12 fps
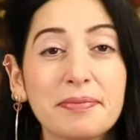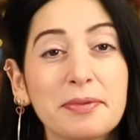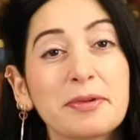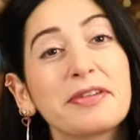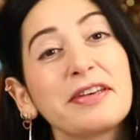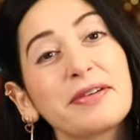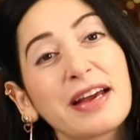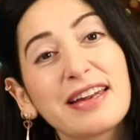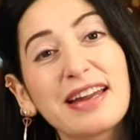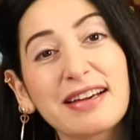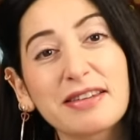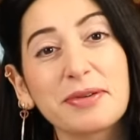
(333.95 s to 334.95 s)
We'll see you again
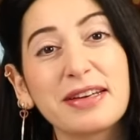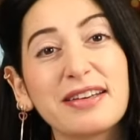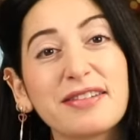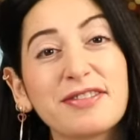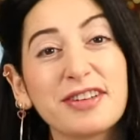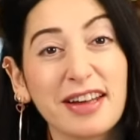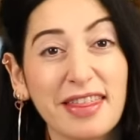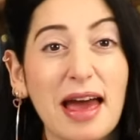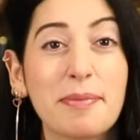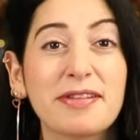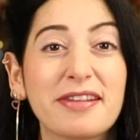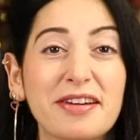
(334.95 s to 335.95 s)
next week for another
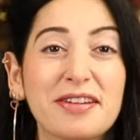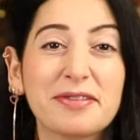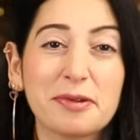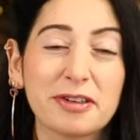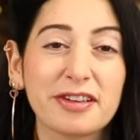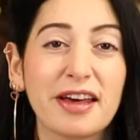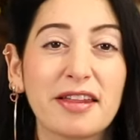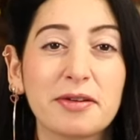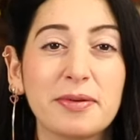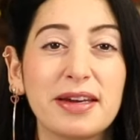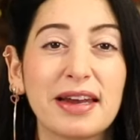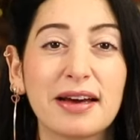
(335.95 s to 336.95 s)
episode of What on Earth
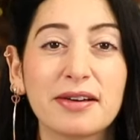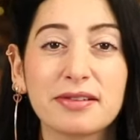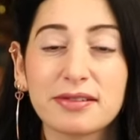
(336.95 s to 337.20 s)
to Eat Now.